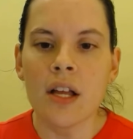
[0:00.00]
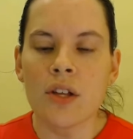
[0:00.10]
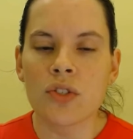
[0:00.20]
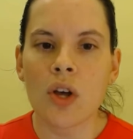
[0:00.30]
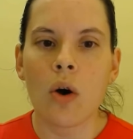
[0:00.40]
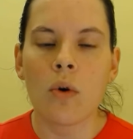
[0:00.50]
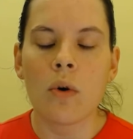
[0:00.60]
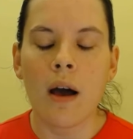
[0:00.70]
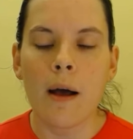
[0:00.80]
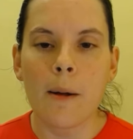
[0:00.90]
So
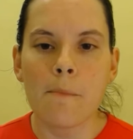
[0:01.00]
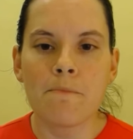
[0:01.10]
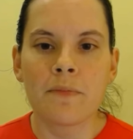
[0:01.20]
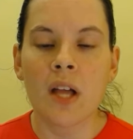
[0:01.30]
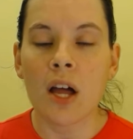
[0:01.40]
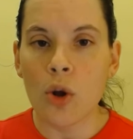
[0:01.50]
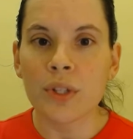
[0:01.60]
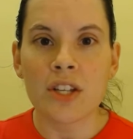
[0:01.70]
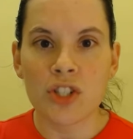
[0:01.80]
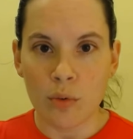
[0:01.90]
not
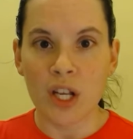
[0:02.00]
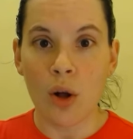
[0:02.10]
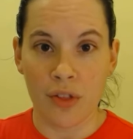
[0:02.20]
only do we know